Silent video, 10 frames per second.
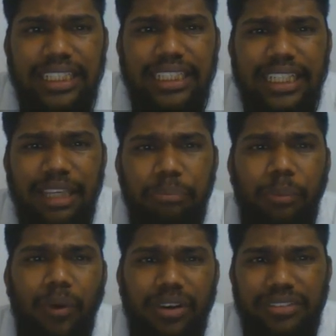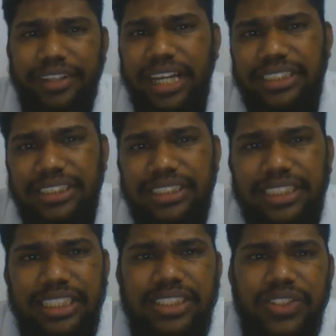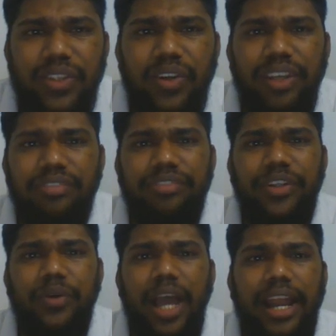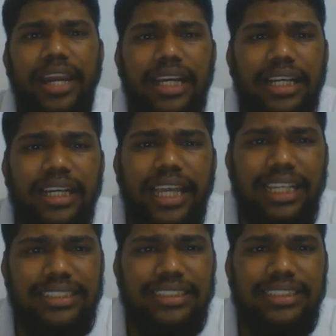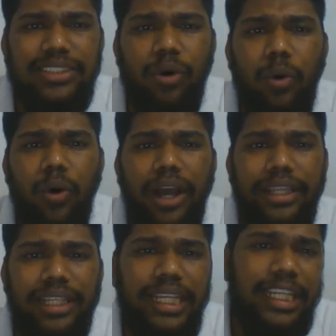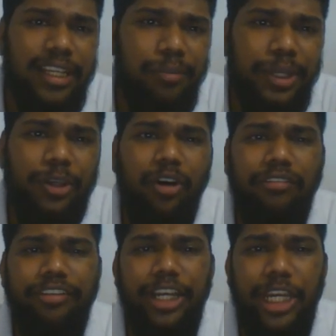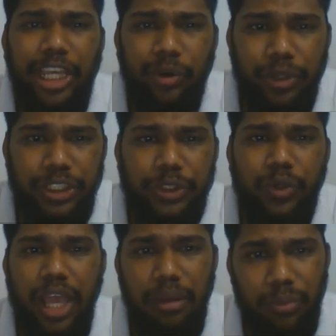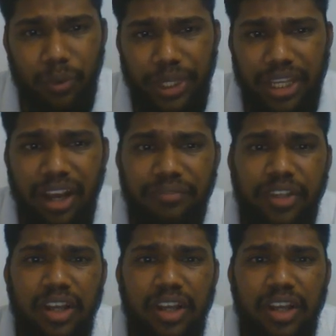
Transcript: important reactions here. So if you add excess or either little bit of NaOH or ammonia